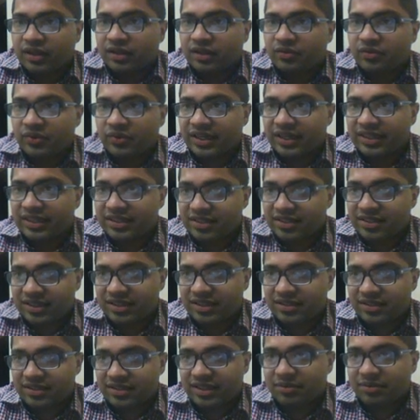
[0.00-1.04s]
we
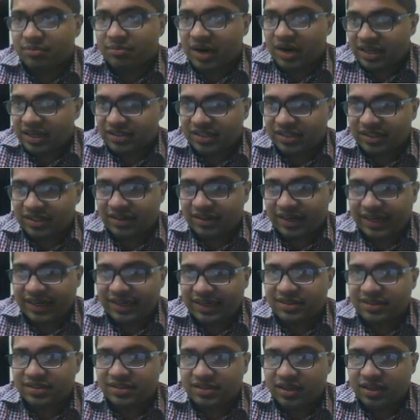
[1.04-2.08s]
discussed in margin
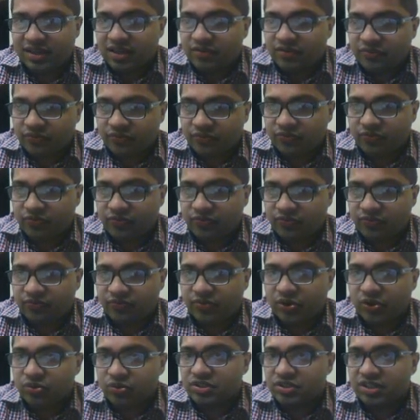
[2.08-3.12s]
trades,
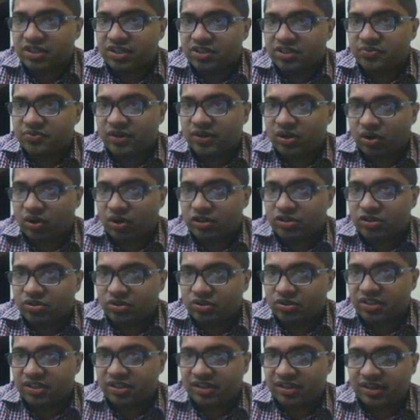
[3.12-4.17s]
futures will also
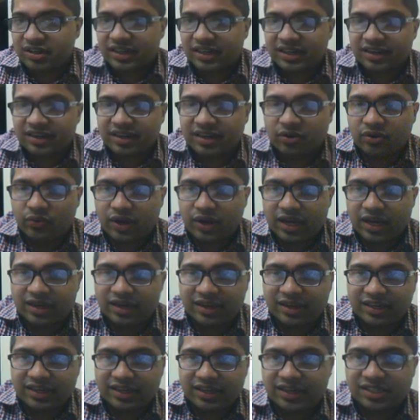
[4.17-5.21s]
generally require
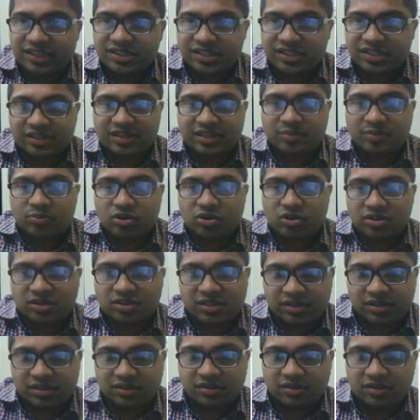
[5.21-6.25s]
an initial
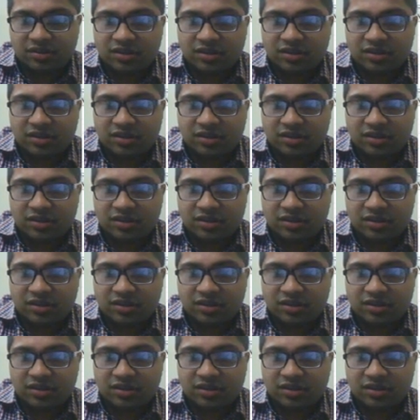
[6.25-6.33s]
deposit.